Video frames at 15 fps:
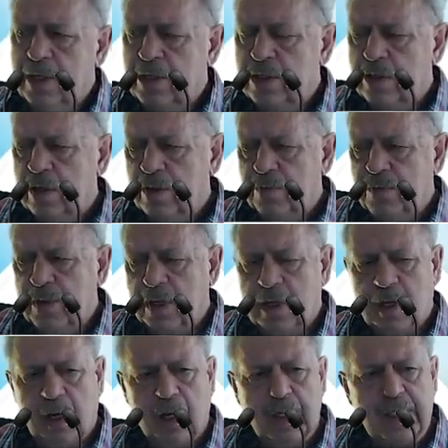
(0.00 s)
So if
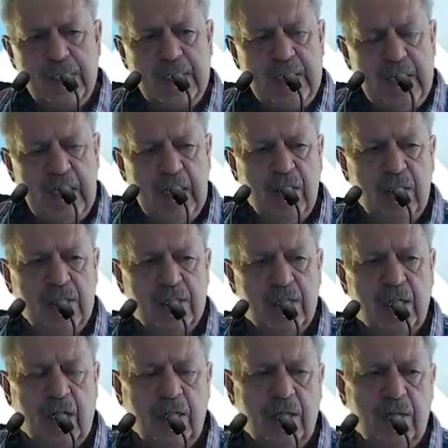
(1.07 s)
the client's need is
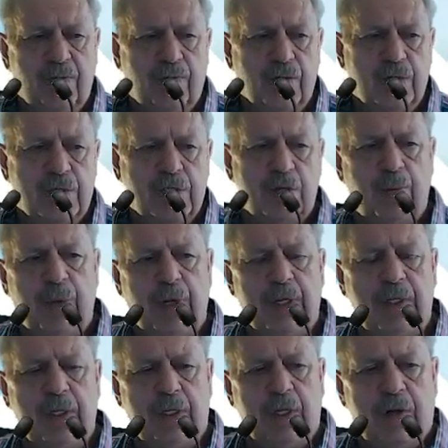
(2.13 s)
greater for
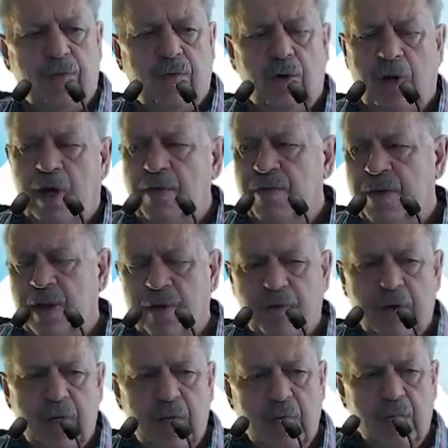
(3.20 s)
disability than for life
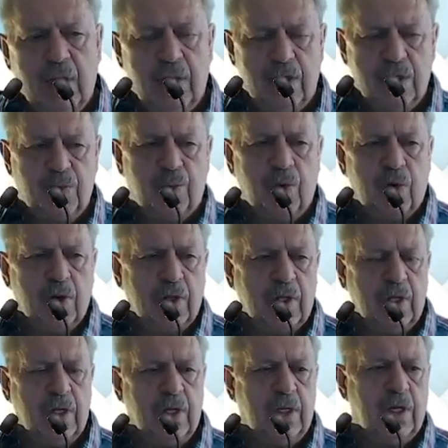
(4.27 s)
cover, this product
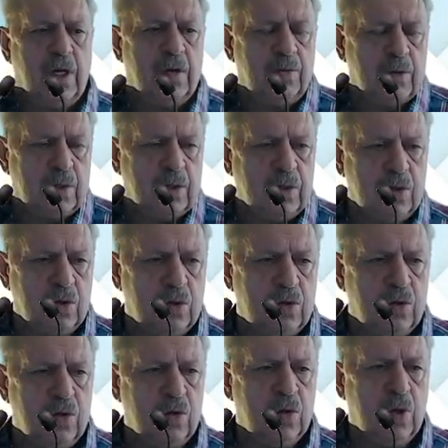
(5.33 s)
then enabled you to